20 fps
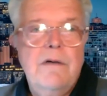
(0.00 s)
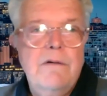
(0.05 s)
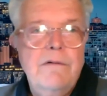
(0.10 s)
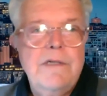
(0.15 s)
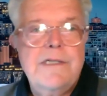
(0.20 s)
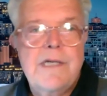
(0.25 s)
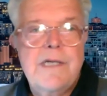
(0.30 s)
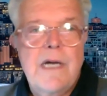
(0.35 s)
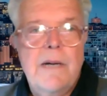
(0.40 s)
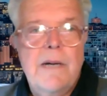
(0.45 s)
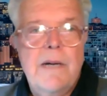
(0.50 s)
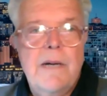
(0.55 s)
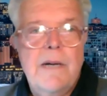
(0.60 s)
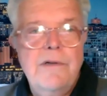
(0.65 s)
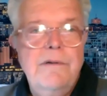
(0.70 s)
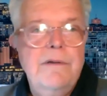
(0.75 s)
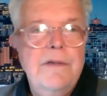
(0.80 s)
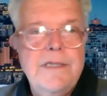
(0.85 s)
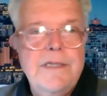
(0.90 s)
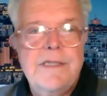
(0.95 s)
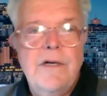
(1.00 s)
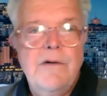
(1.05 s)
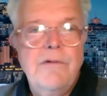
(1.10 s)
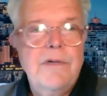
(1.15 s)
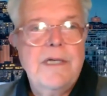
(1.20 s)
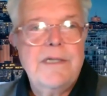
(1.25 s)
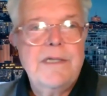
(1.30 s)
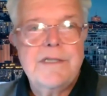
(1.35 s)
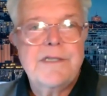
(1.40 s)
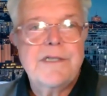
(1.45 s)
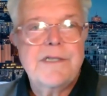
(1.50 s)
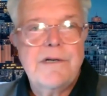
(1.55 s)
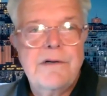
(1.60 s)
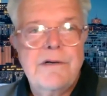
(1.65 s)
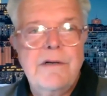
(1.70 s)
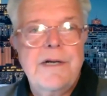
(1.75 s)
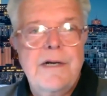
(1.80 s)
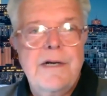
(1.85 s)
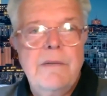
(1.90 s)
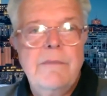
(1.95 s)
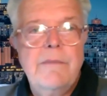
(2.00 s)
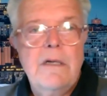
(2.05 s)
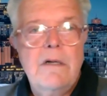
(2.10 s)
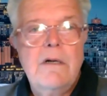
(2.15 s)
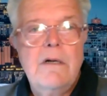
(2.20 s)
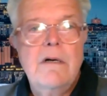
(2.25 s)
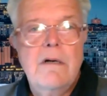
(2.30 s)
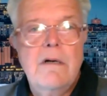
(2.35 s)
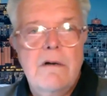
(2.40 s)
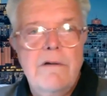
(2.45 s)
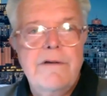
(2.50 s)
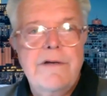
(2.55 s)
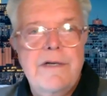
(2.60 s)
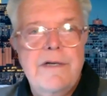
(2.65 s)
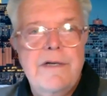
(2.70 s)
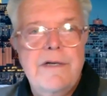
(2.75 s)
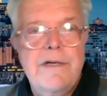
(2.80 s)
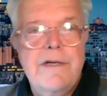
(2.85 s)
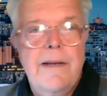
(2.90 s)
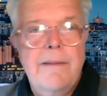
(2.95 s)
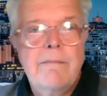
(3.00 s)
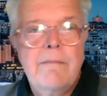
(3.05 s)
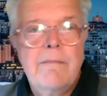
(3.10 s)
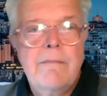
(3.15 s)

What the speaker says: These opportunities don't necessarily come along all the time.